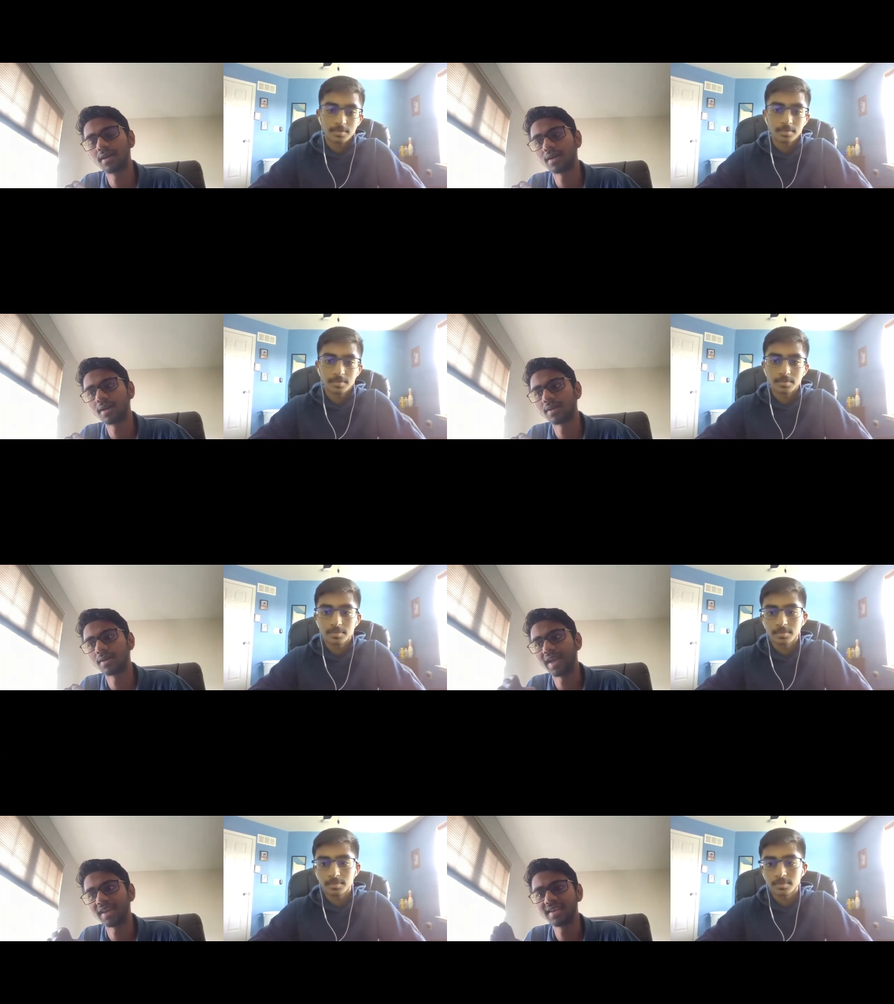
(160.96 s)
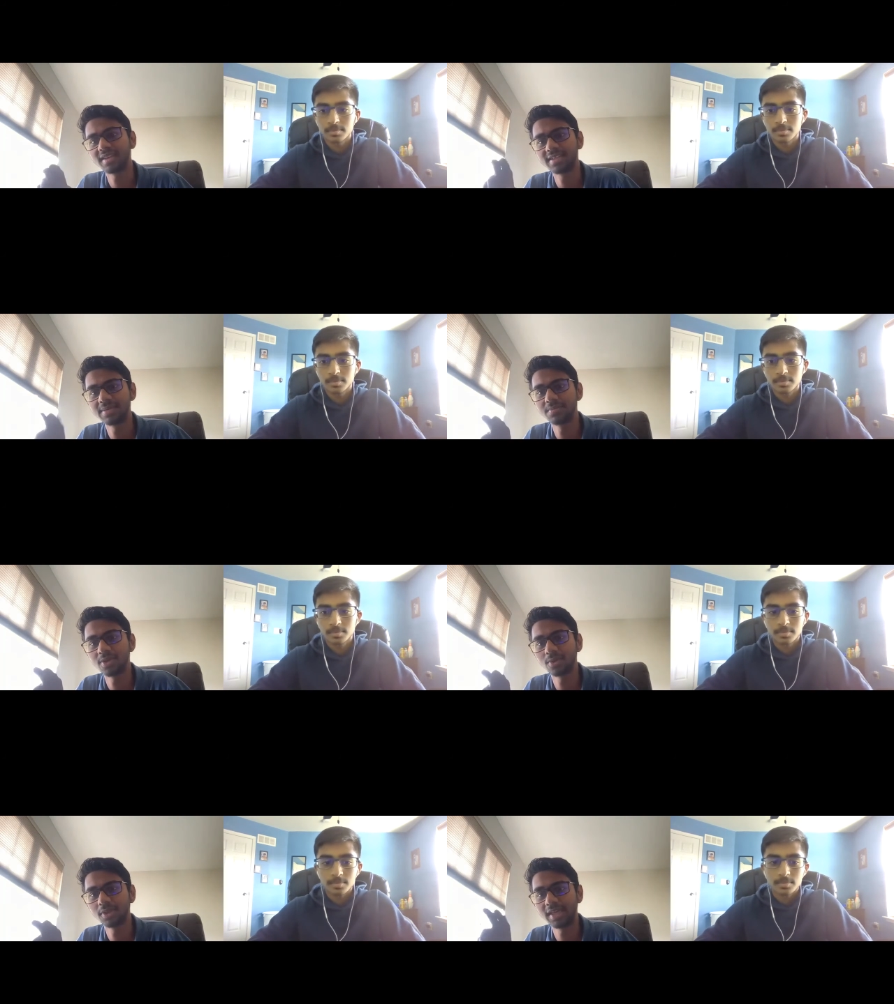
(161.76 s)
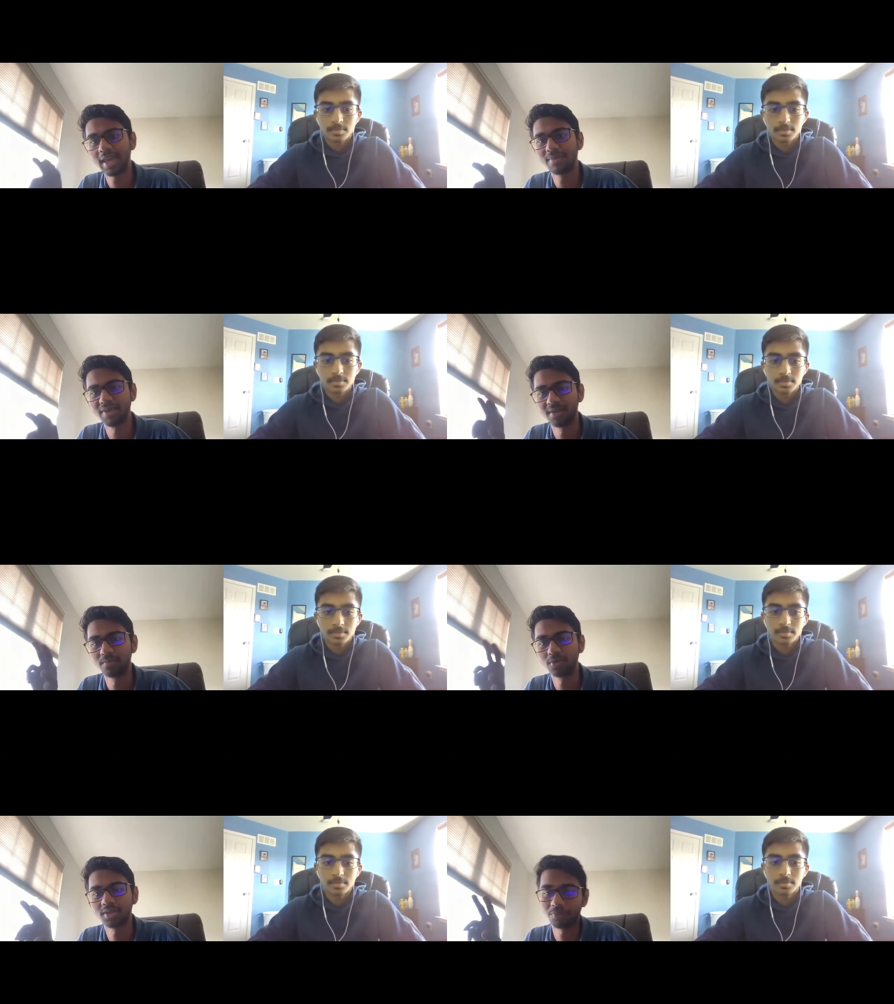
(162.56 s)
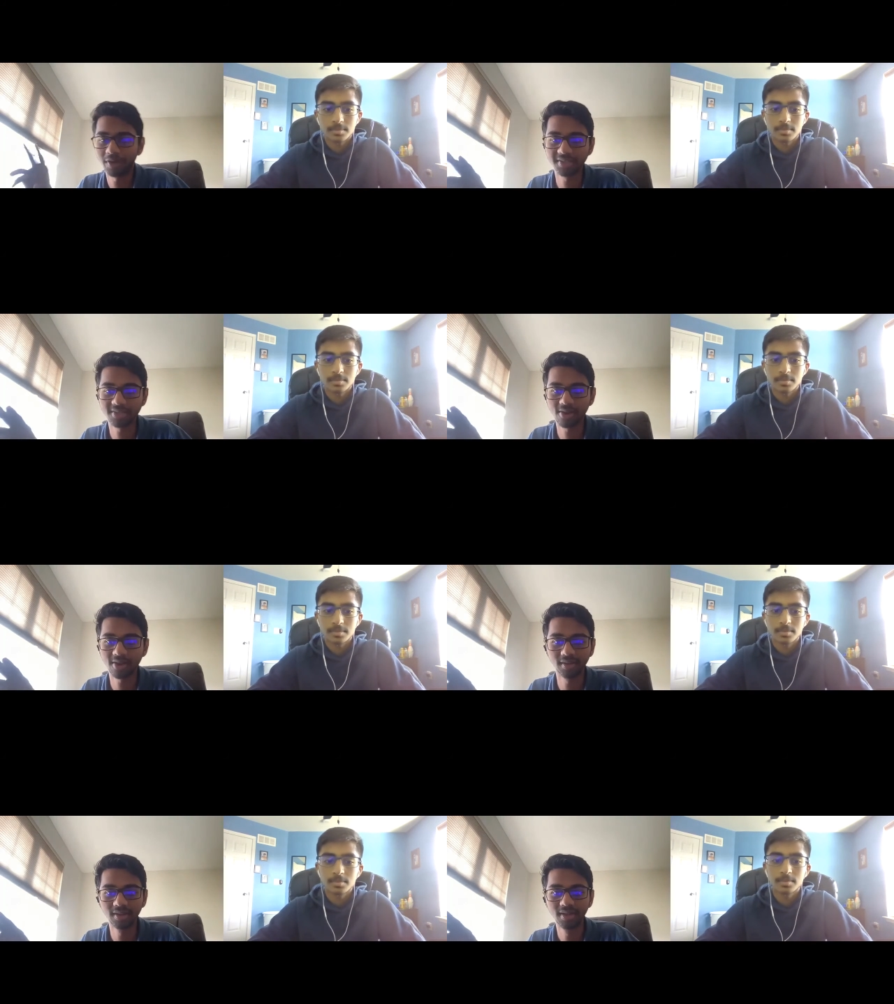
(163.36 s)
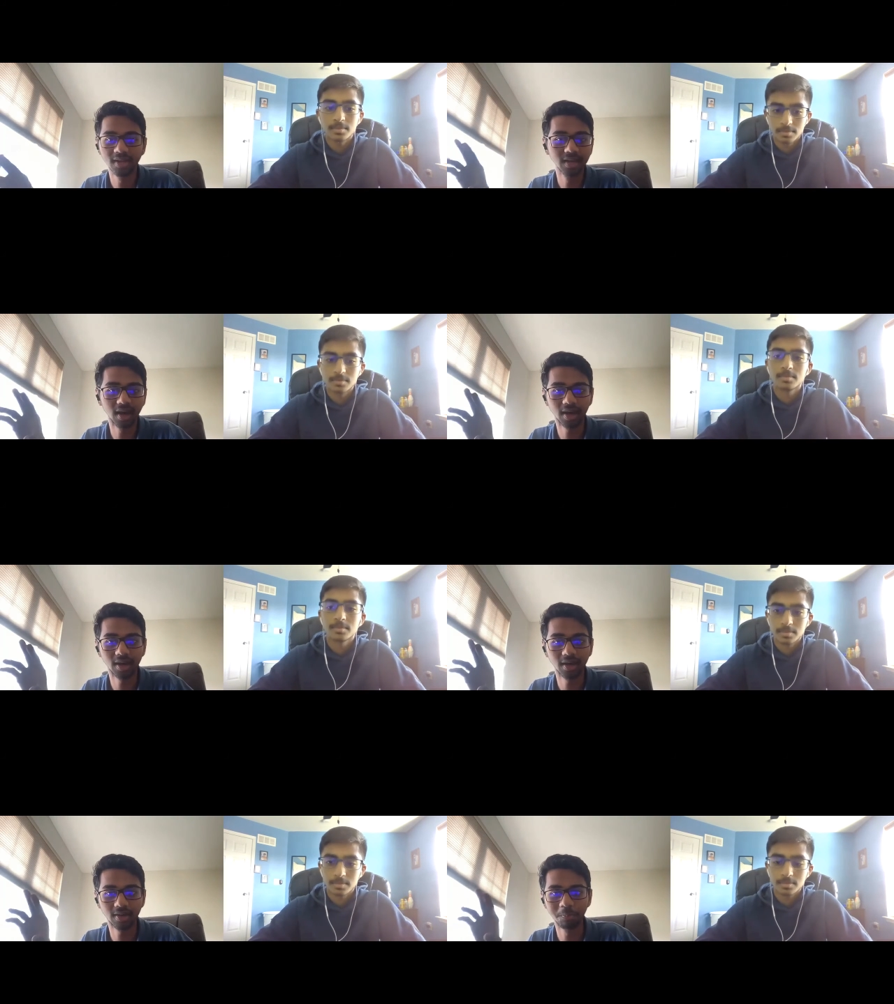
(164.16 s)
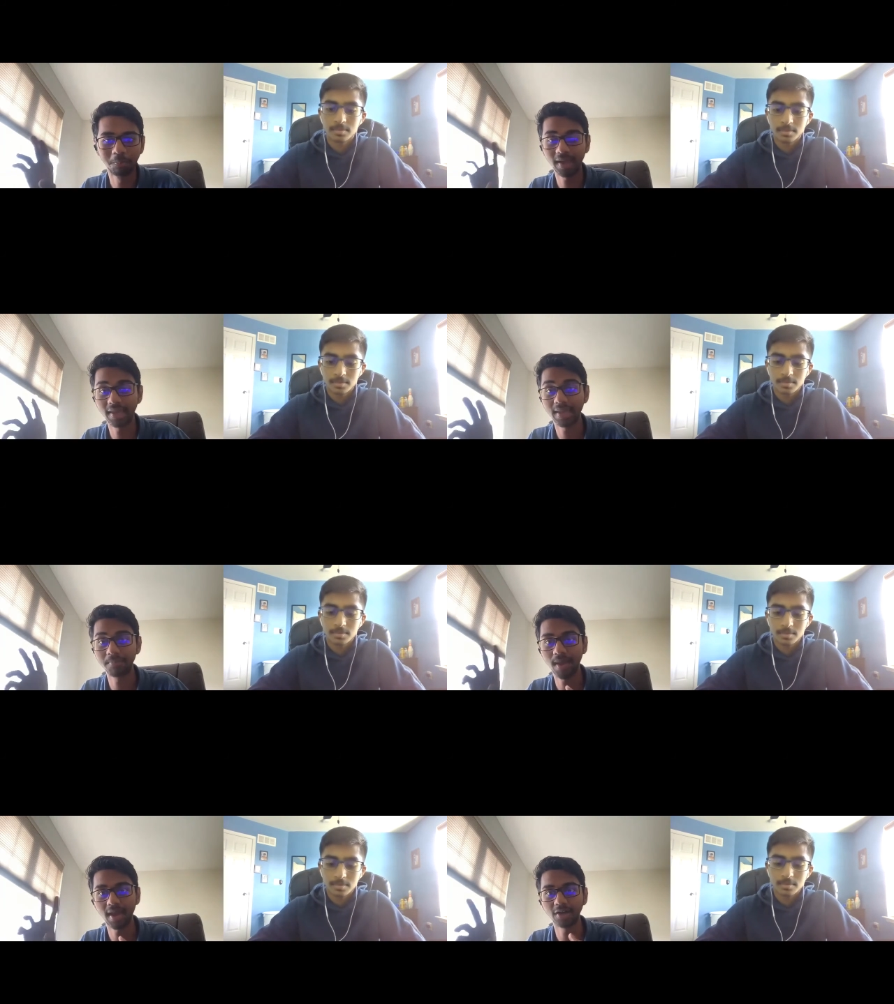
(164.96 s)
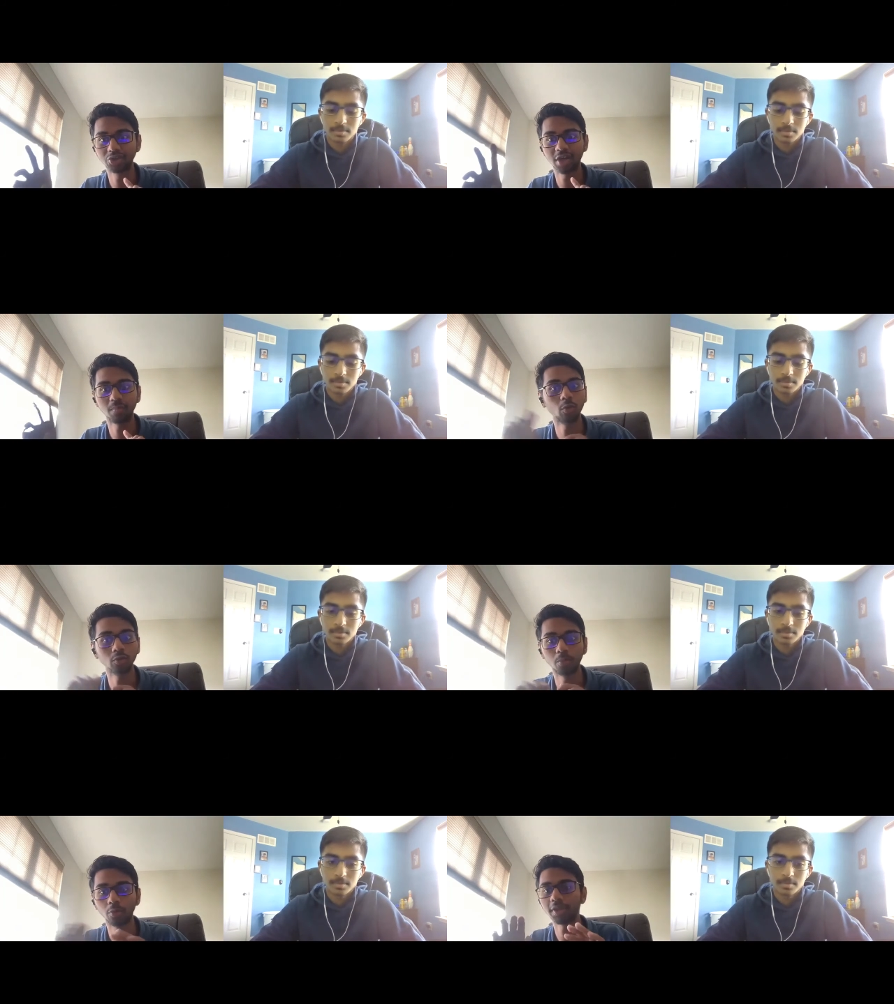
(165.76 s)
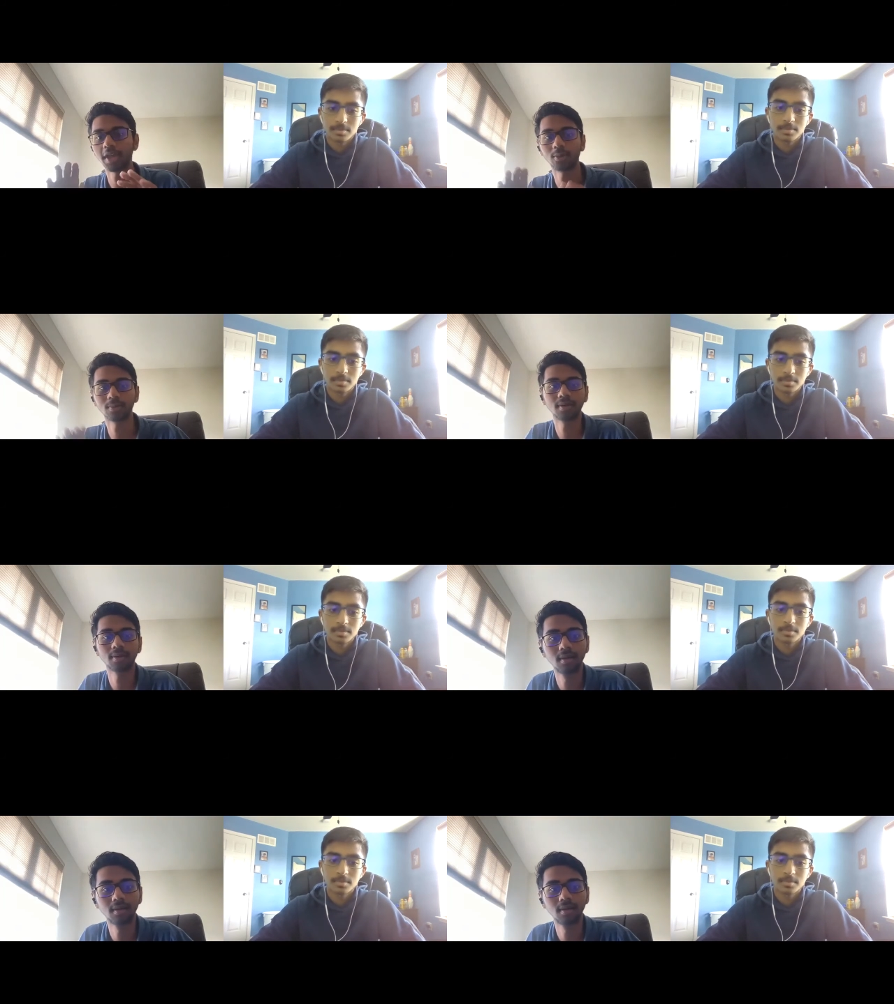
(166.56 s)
Speaker 1: uh, but I think Tim Southee came in and put the brakes on uh, by him and Trent Boult bowling out.